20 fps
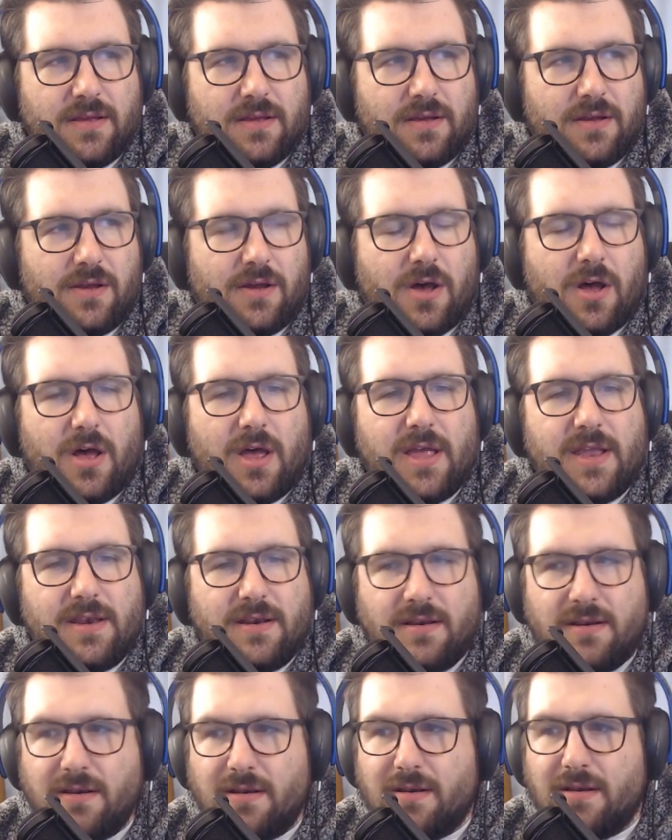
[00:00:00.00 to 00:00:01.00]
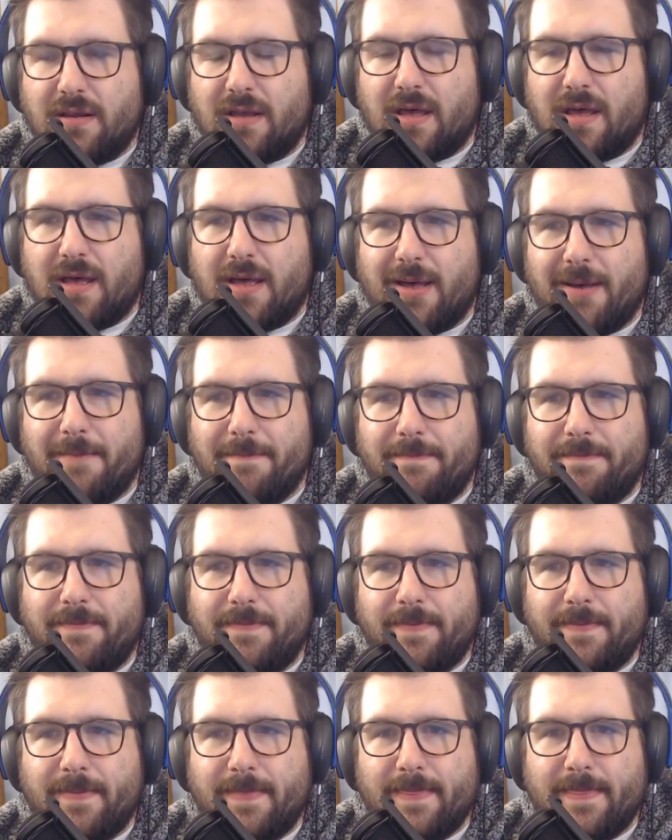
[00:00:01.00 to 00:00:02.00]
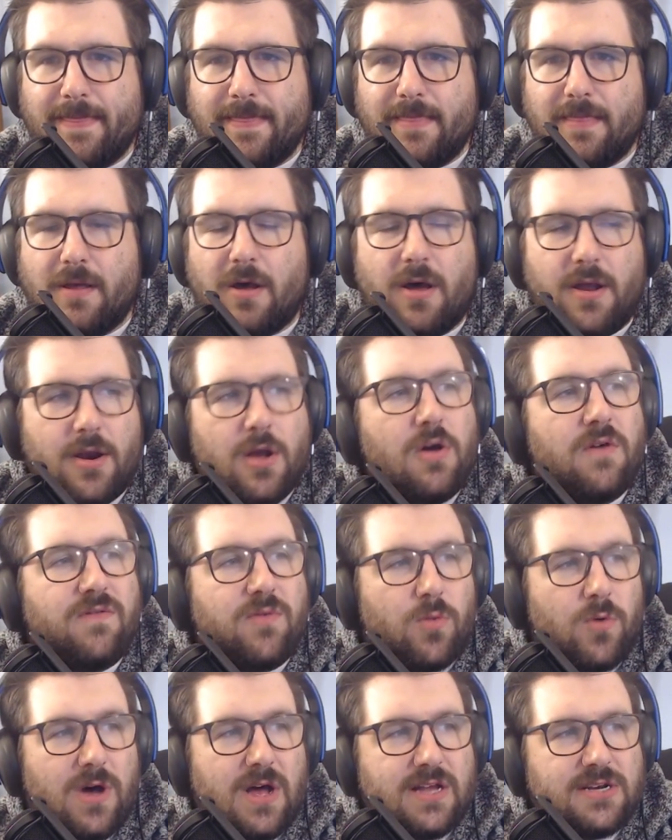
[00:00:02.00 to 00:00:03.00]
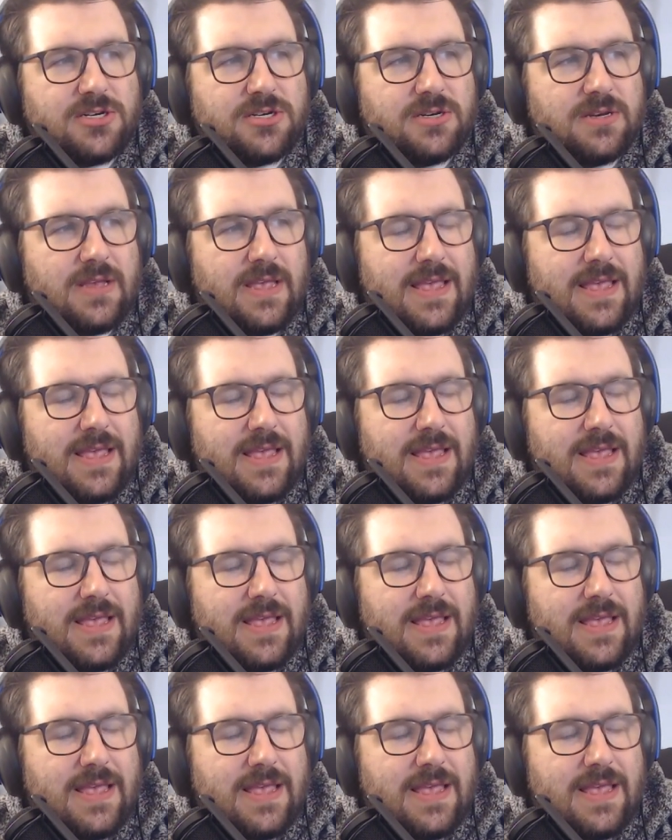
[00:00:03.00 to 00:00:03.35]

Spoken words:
on Overwatch,